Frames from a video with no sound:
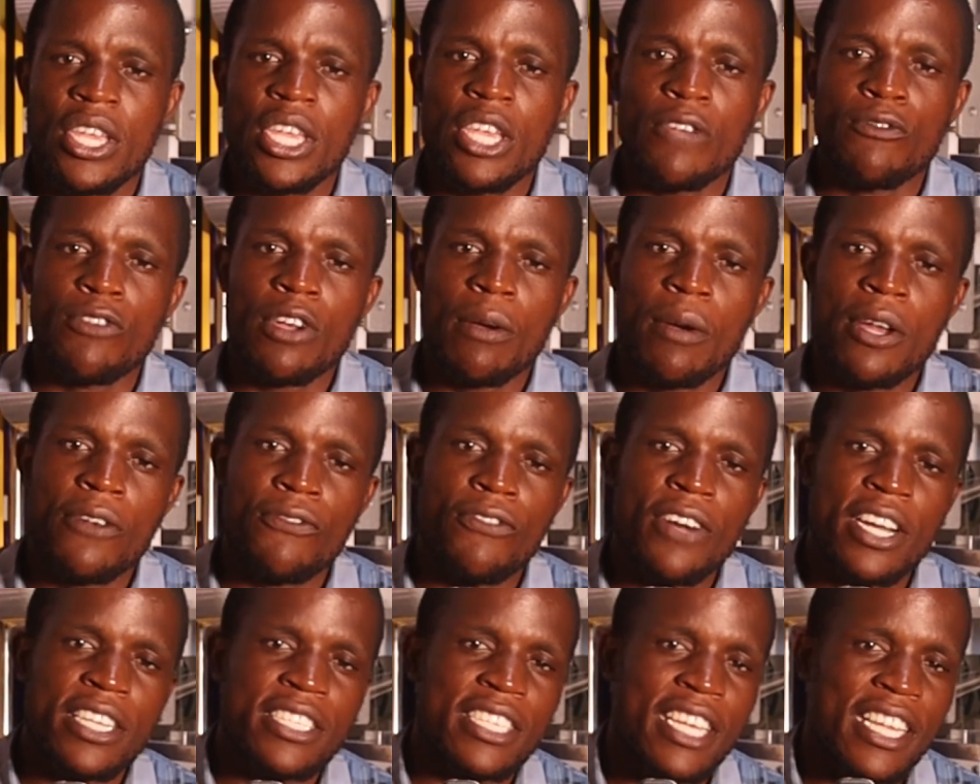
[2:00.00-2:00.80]
If you're
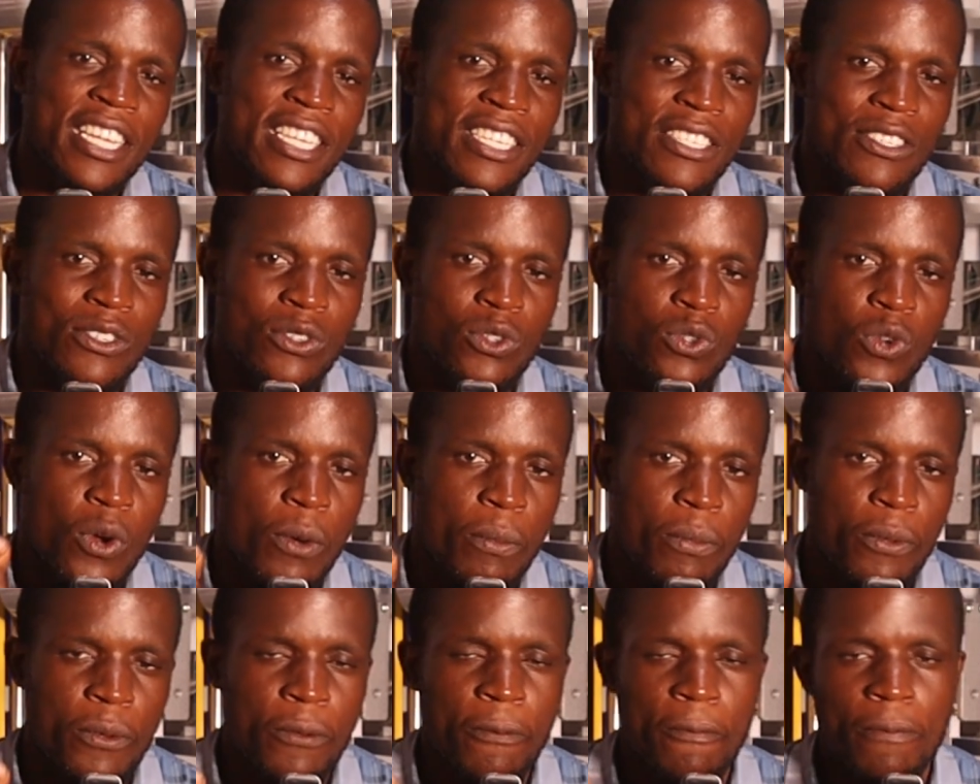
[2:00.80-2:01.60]
manufacturing
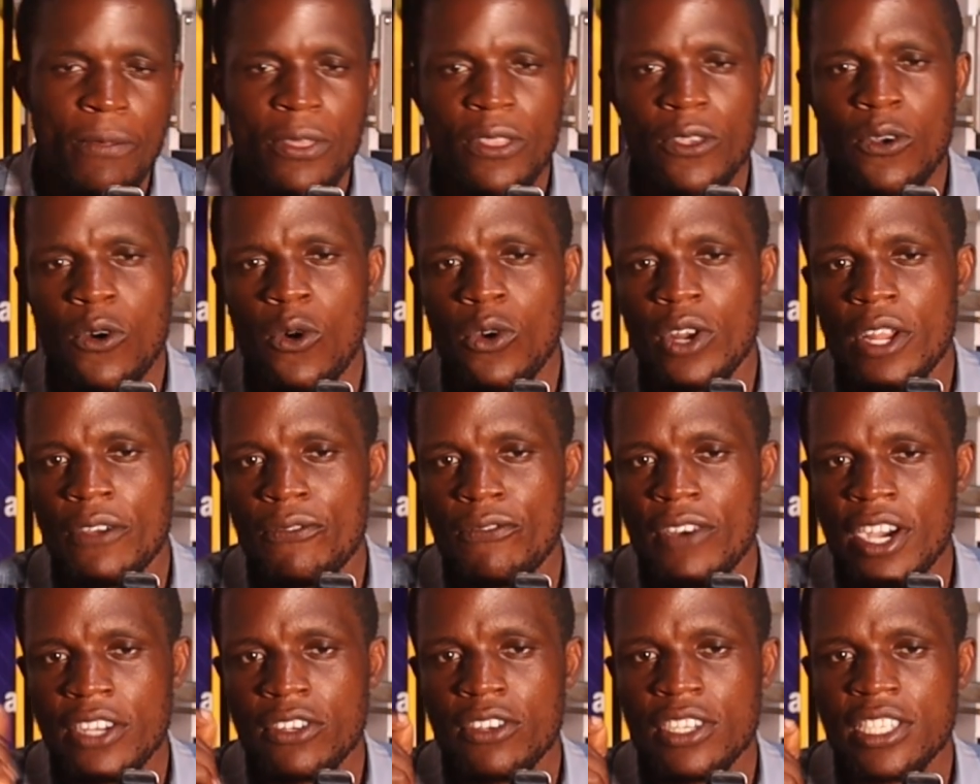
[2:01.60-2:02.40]
soap on a
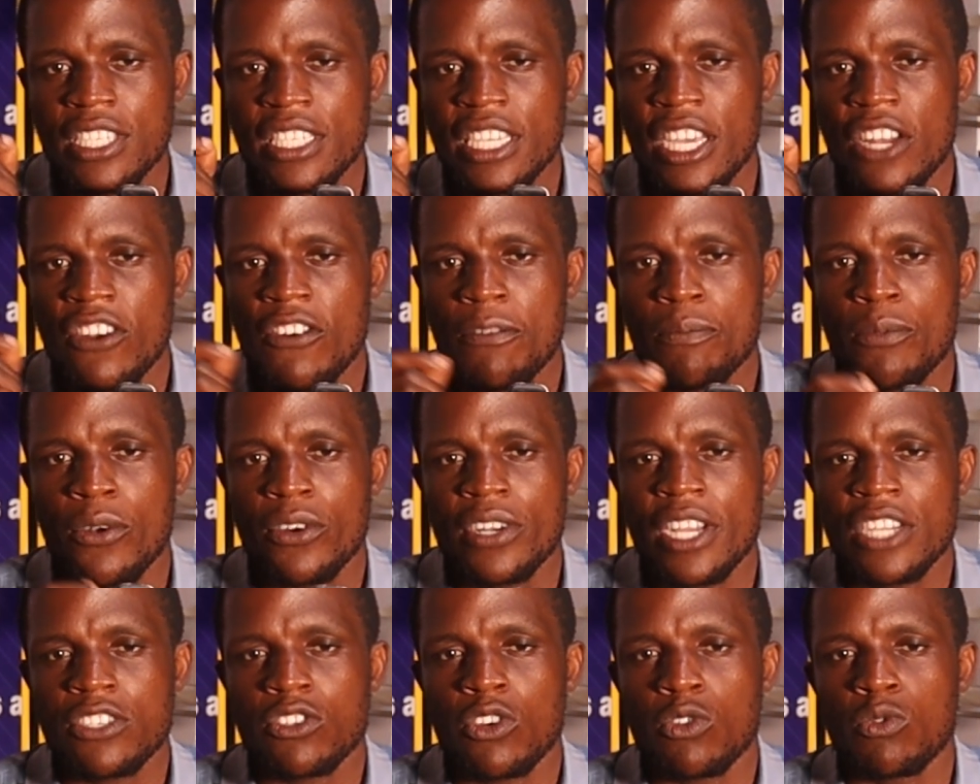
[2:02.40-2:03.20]
factory scale of
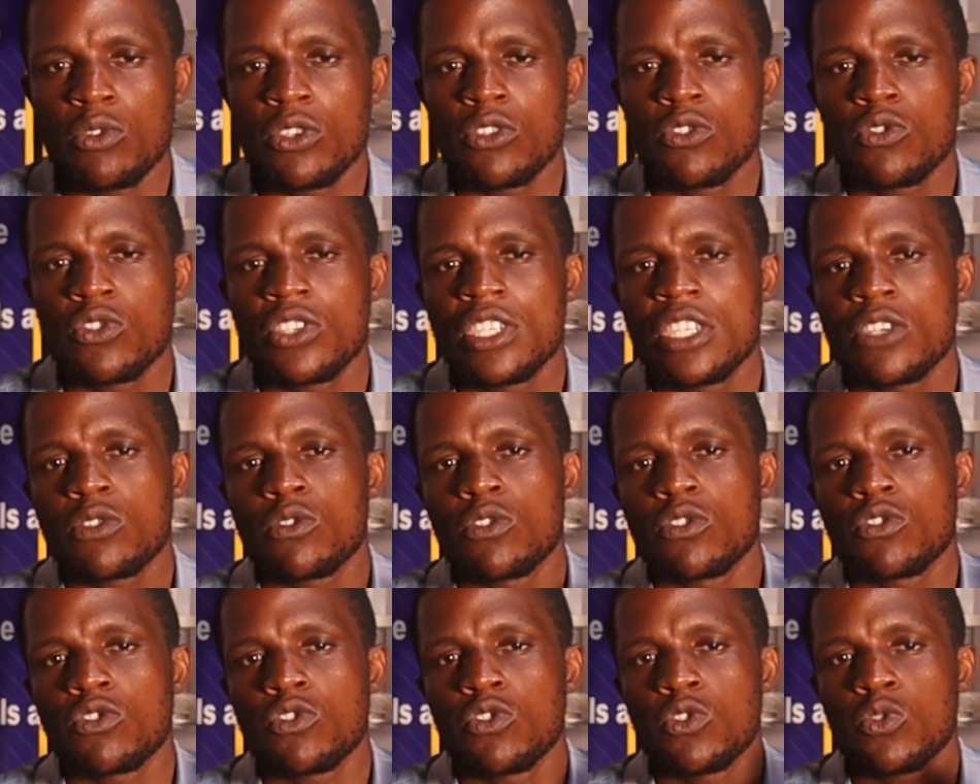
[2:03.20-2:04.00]
production, we use the
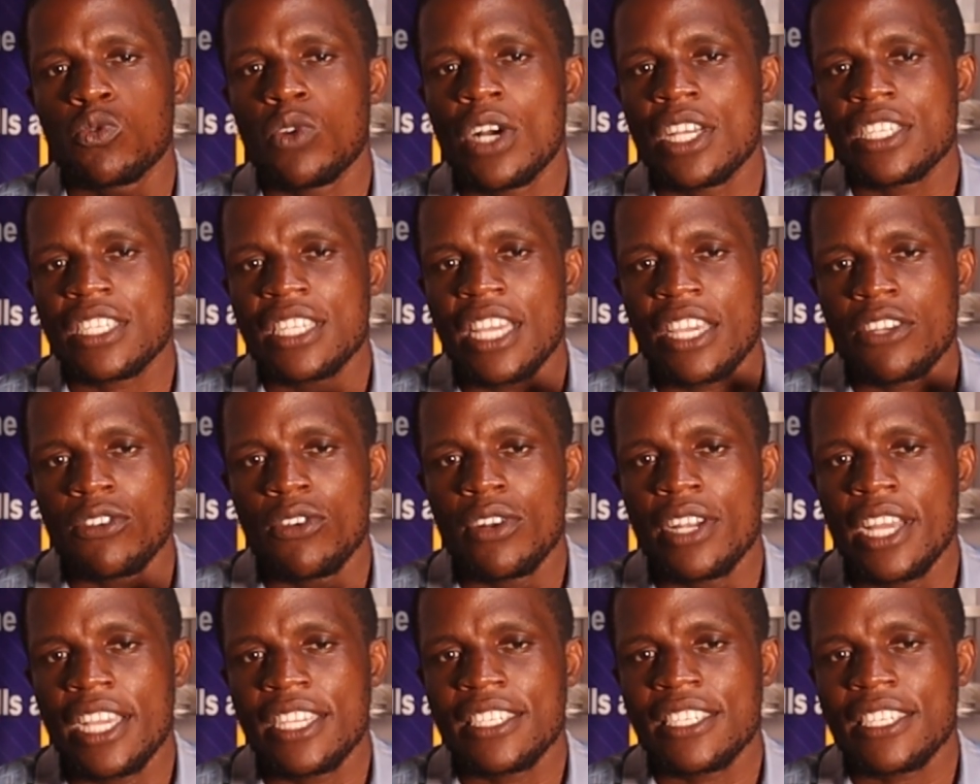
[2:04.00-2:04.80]
continuous
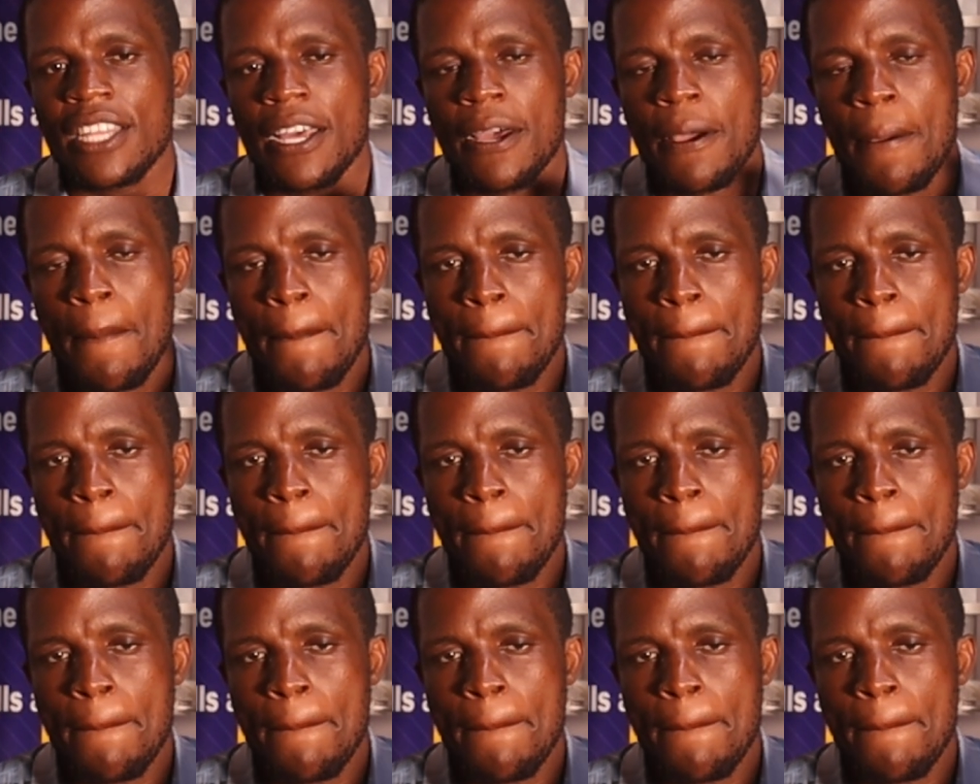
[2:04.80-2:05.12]
hydrolyzer